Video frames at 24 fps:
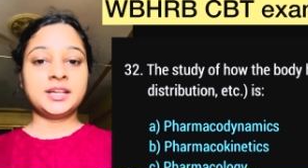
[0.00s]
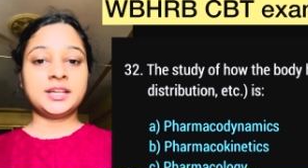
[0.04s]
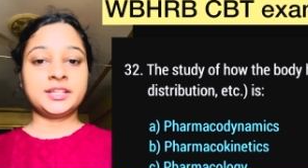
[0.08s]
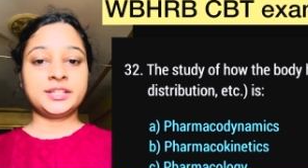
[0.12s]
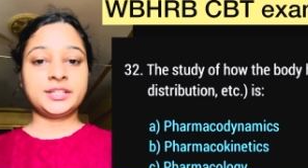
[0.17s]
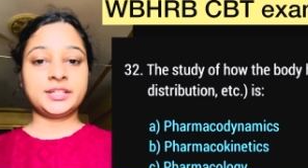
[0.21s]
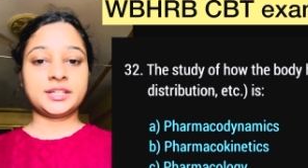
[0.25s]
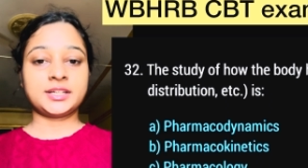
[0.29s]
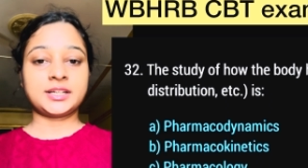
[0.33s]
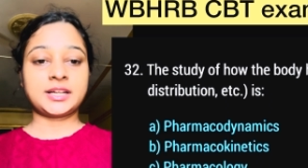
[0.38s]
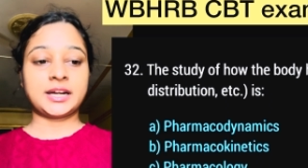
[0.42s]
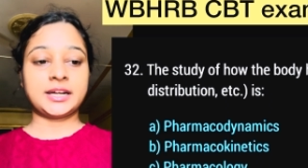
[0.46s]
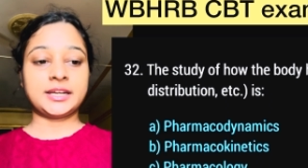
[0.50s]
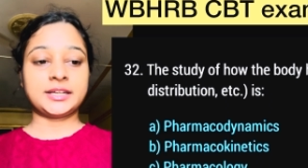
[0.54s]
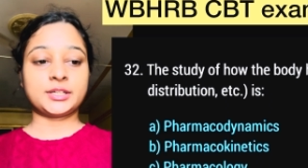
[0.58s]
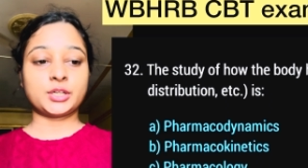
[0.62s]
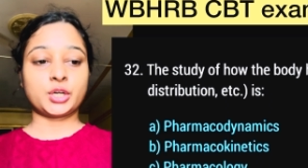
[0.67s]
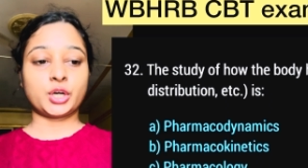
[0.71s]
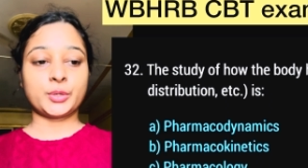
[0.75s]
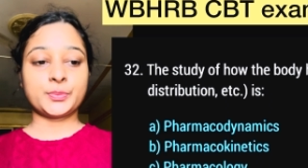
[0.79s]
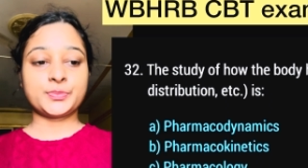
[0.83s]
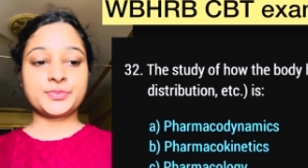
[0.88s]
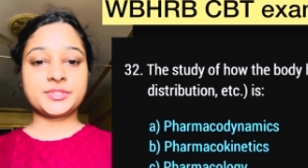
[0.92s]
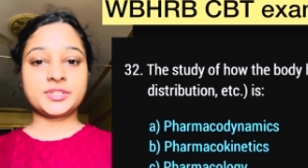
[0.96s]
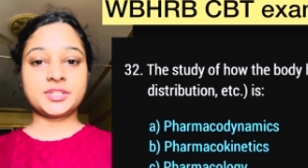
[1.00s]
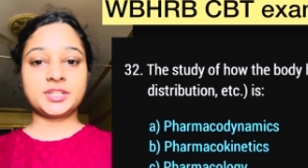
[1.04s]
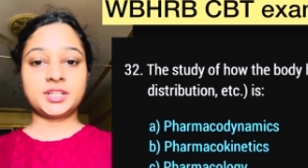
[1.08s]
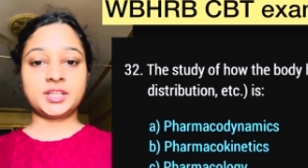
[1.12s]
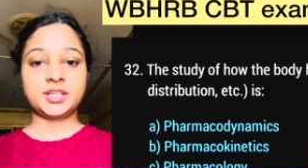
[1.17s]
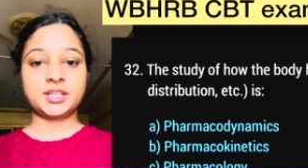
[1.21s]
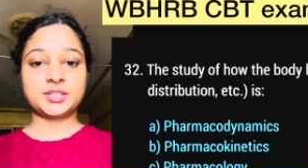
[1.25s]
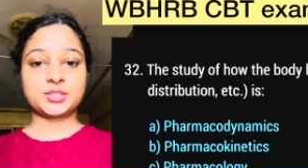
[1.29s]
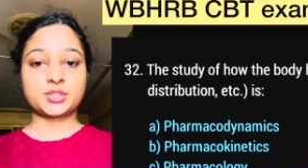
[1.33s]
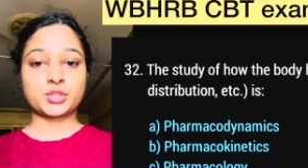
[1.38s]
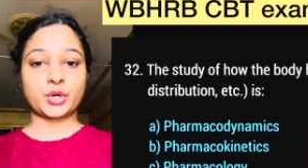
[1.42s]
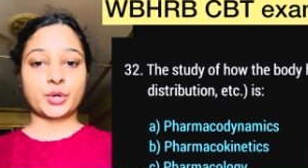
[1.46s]
Here correct option
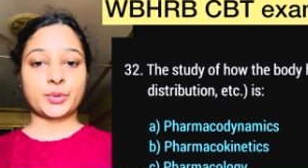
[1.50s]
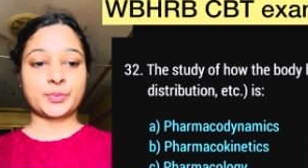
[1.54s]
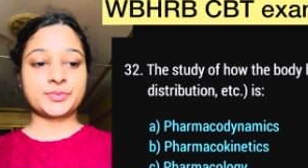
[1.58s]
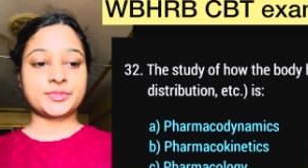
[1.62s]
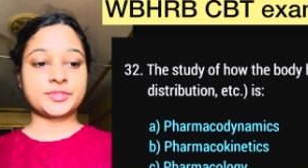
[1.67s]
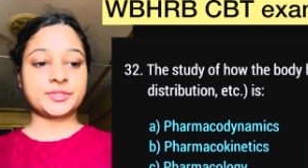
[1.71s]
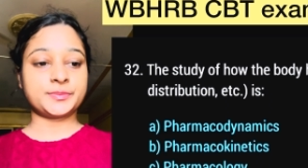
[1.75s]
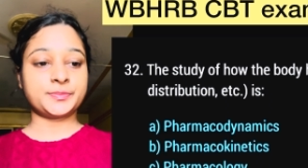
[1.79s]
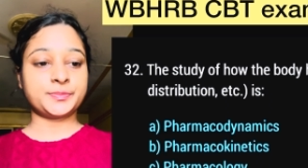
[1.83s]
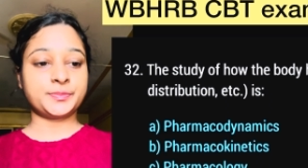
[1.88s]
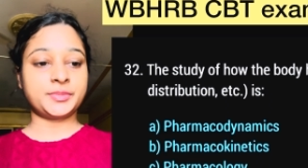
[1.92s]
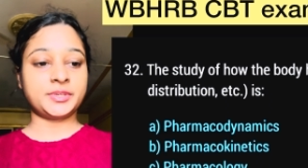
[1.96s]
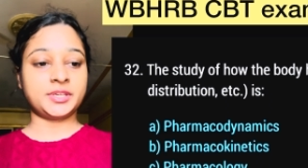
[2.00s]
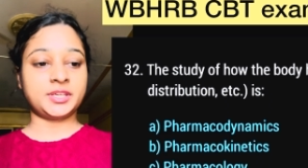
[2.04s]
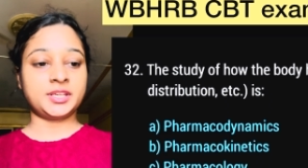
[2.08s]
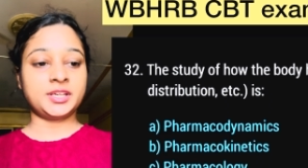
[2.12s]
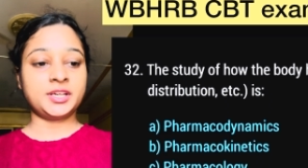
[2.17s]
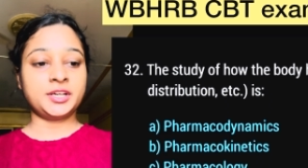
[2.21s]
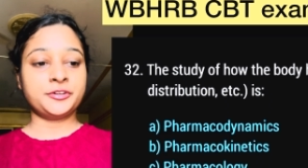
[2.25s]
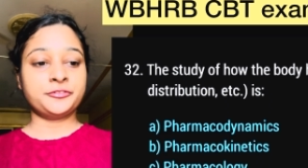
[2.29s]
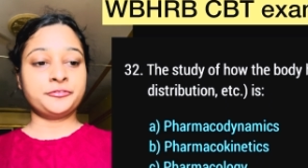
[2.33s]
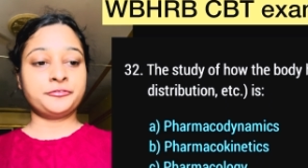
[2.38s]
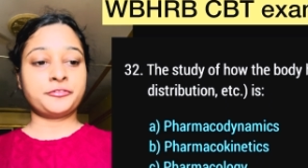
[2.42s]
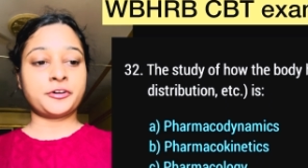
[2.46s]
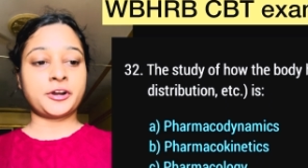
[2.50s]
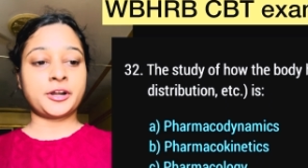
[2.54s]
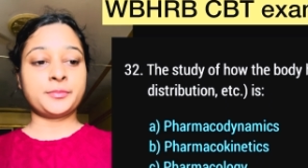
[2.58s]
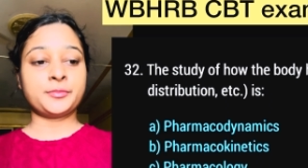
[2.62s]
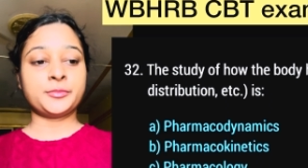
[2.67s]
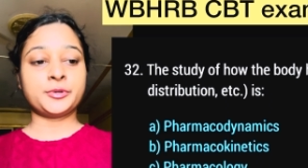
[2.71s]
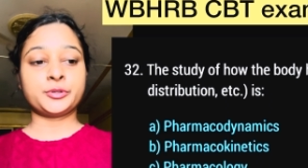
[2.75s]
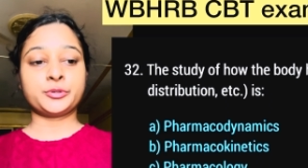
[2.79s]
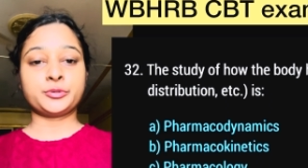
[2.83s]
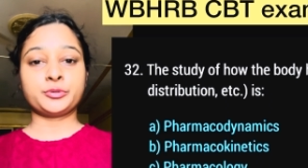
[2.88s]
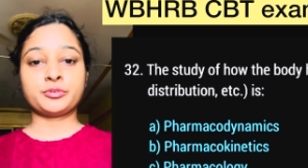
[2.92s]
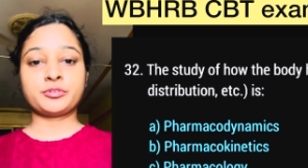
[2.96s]
is option B,
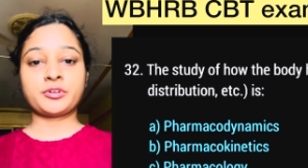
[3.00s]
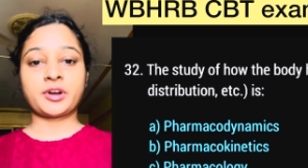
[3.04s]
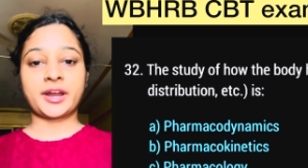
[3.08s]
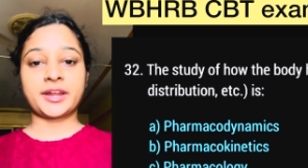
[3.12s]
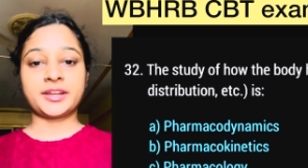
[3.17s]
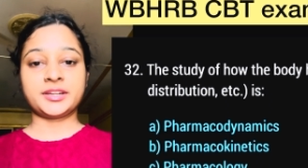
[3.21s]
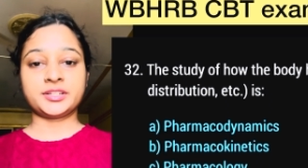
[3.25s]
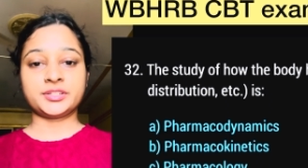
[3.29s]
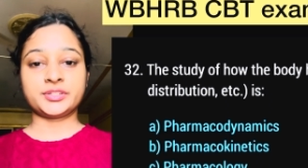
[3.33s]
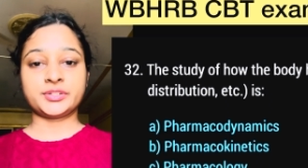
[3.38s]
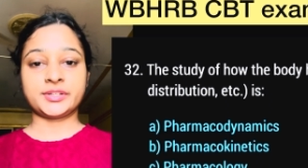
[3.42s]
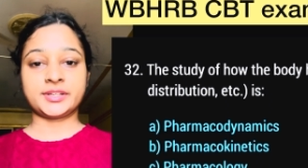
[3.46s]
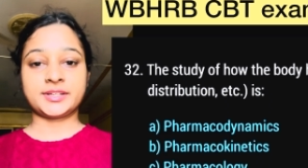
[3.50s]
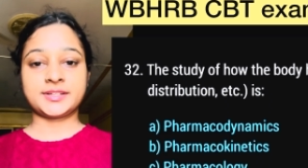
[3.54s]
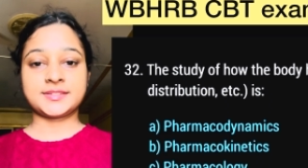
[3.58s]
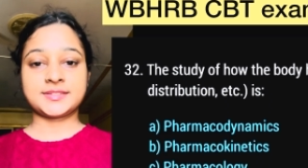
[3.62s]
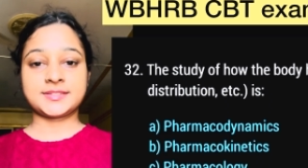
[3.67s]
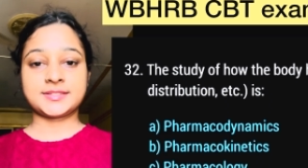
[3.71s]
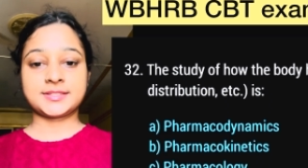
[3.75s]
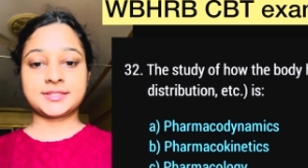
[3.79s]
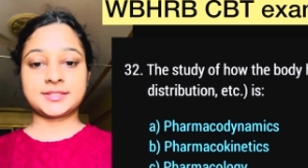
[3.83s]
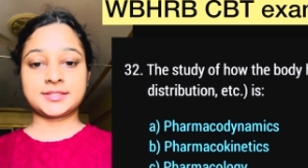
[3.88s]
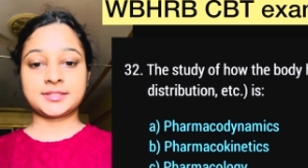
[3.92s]
pharmacokinetics.